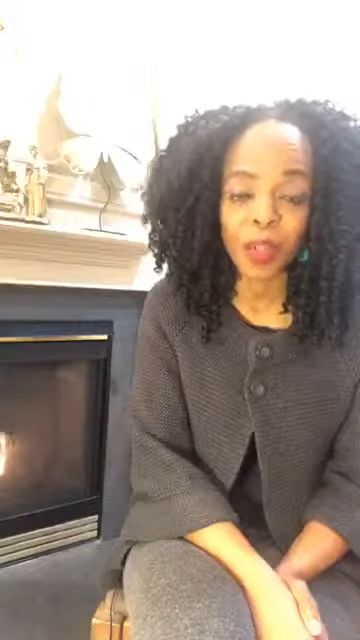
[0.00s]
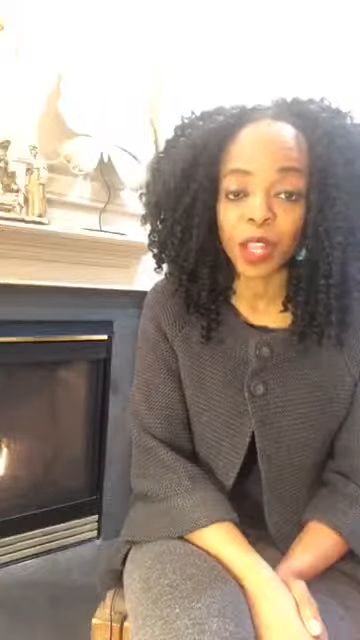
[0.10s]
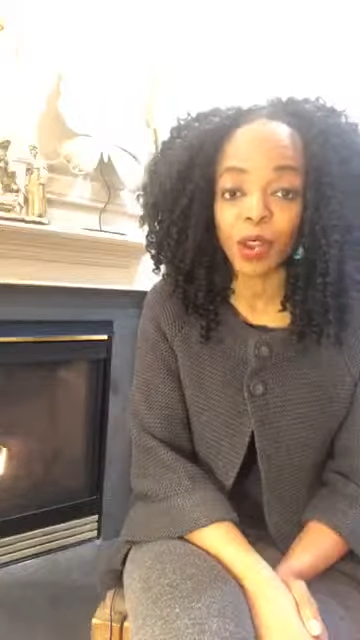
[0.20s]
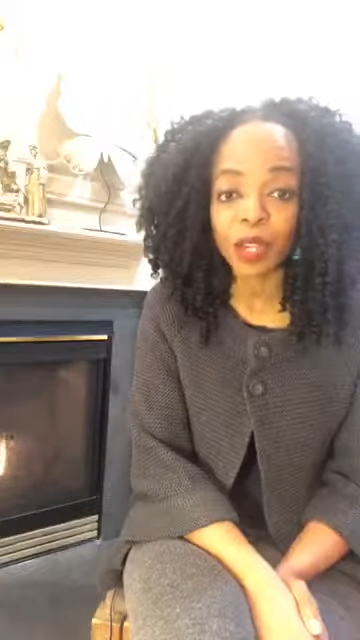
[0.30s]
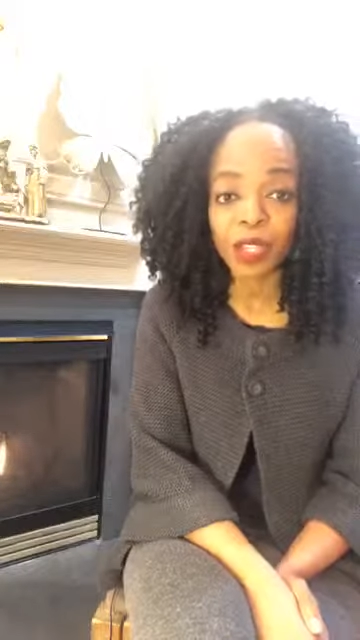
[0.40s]
whether
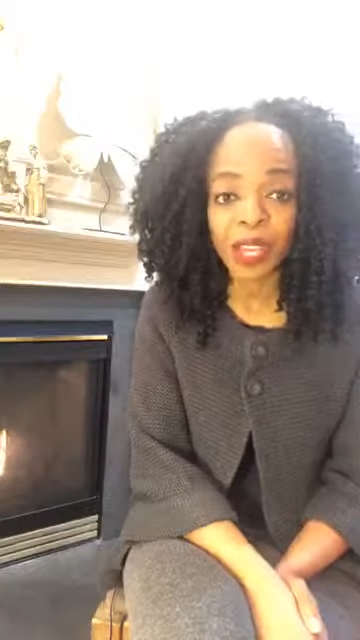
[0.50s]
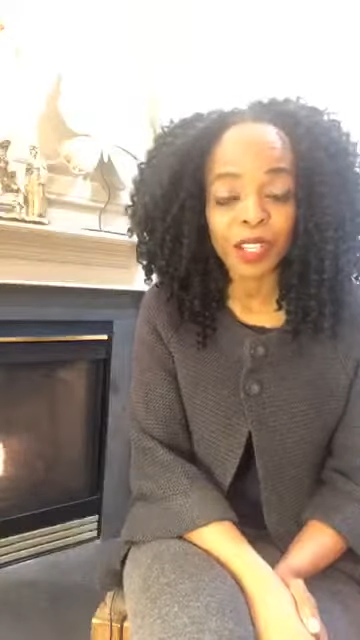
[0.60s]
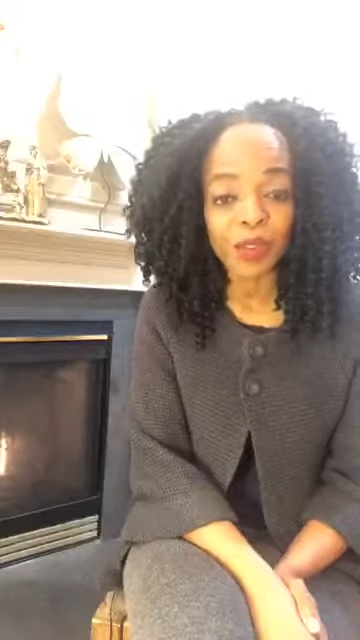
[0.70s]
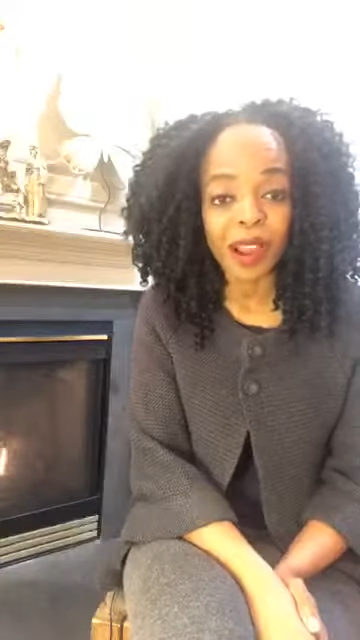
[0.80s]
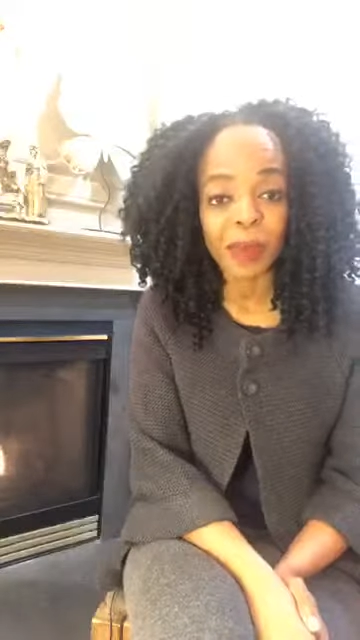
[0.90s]
looking to get
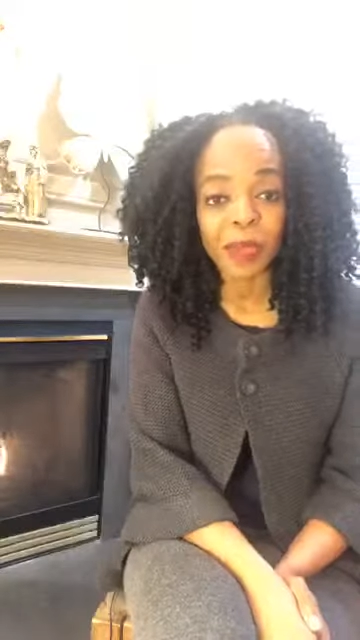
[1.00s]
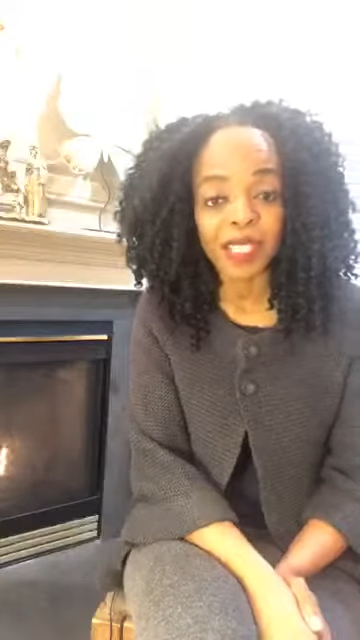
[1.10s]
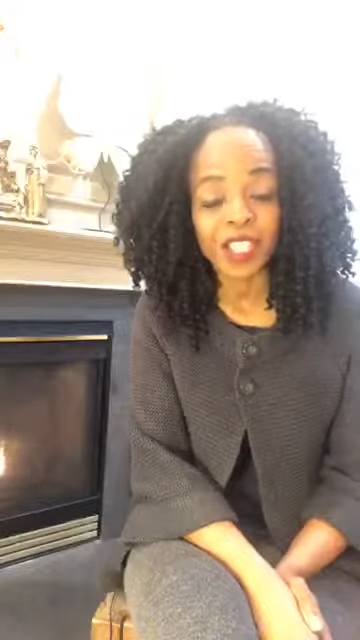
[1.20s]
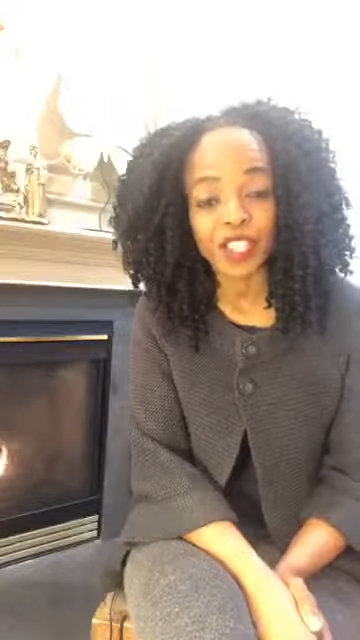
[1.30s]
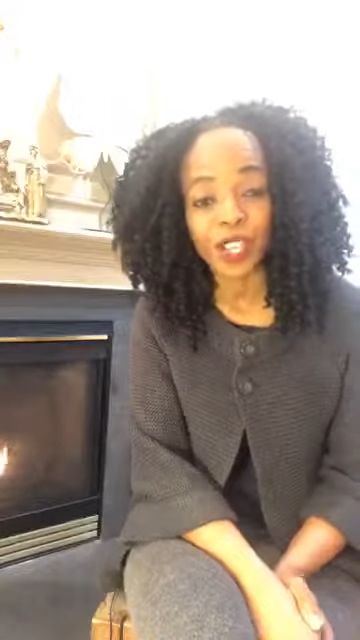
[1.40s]
into a higher
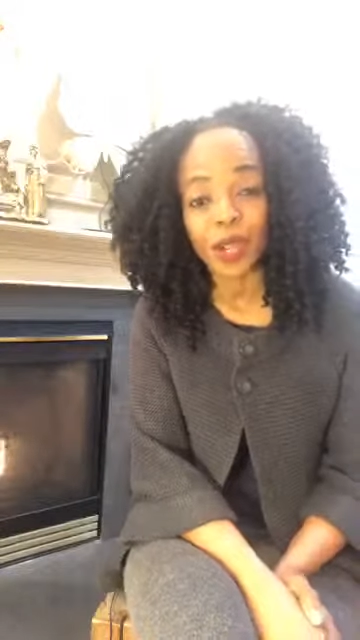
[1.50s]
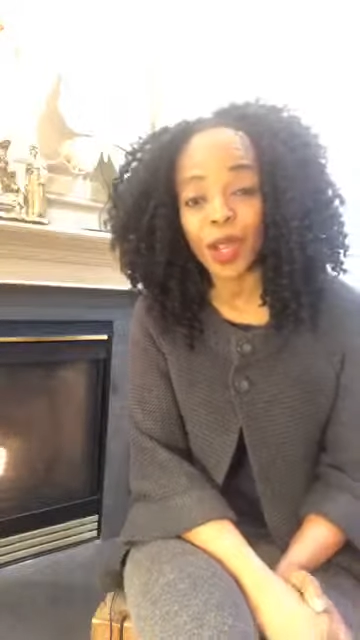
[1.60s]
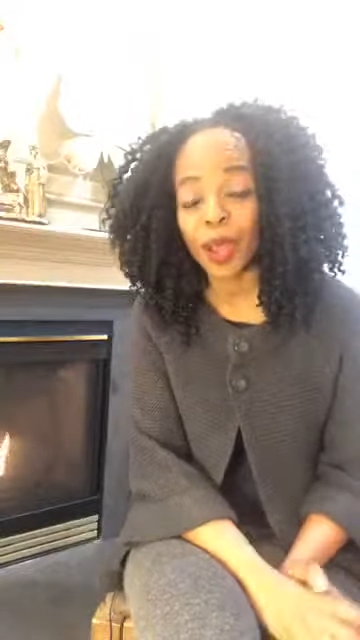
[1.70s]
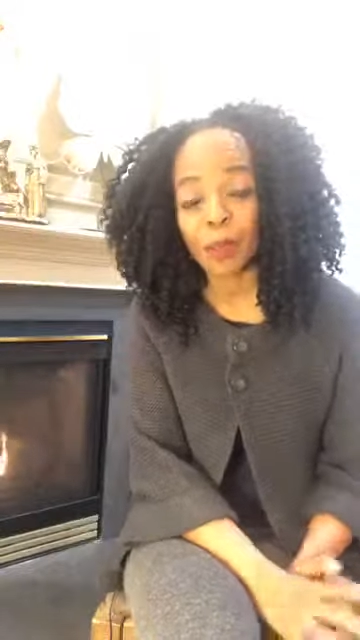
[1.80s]
position,